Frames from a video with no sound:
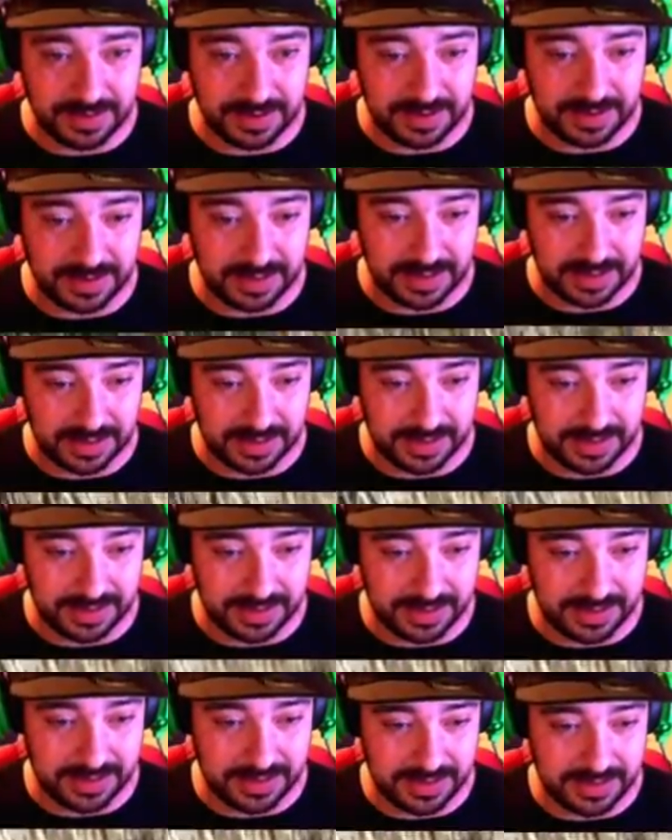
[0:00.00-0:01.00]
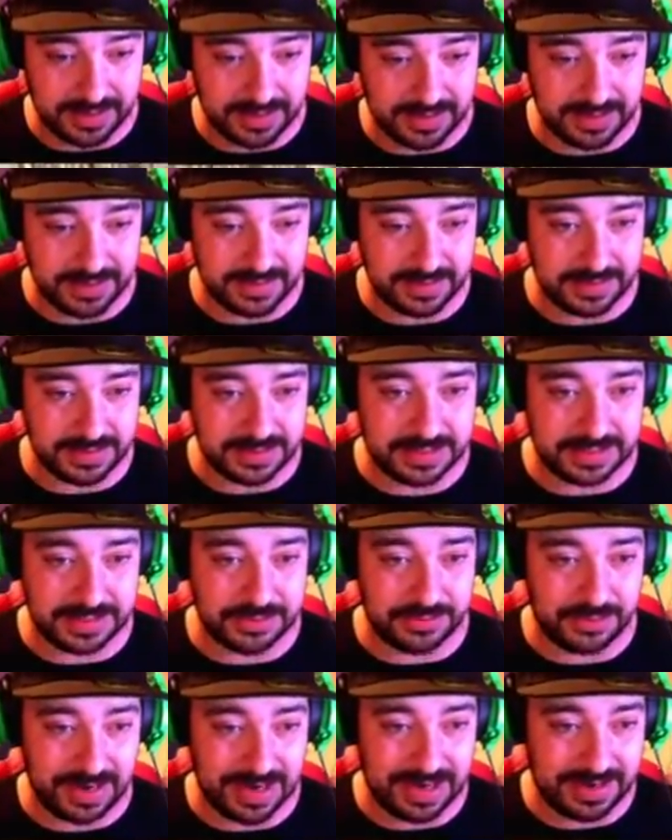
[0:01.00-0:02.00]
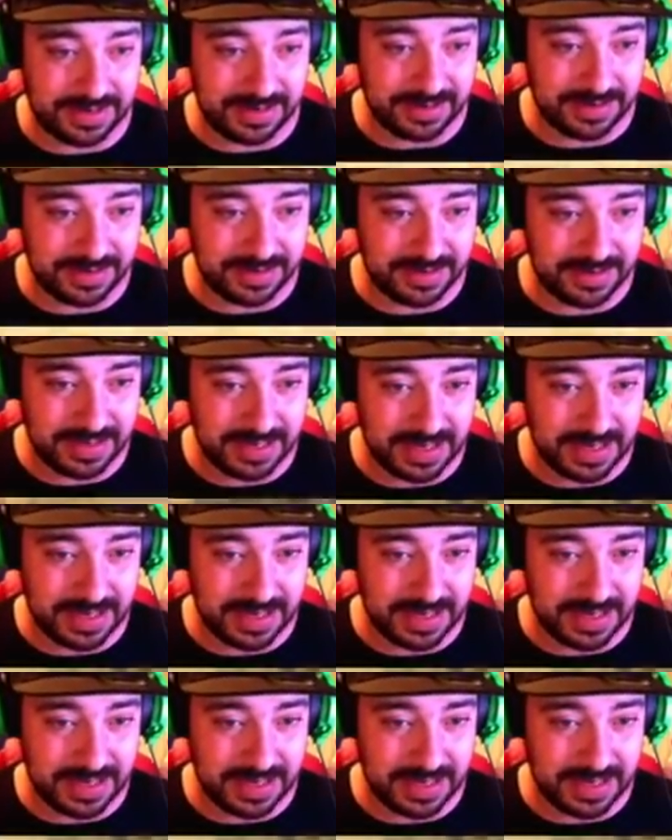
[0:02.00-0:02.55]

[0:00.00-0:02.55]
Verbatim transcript: Right, okay. This is dread.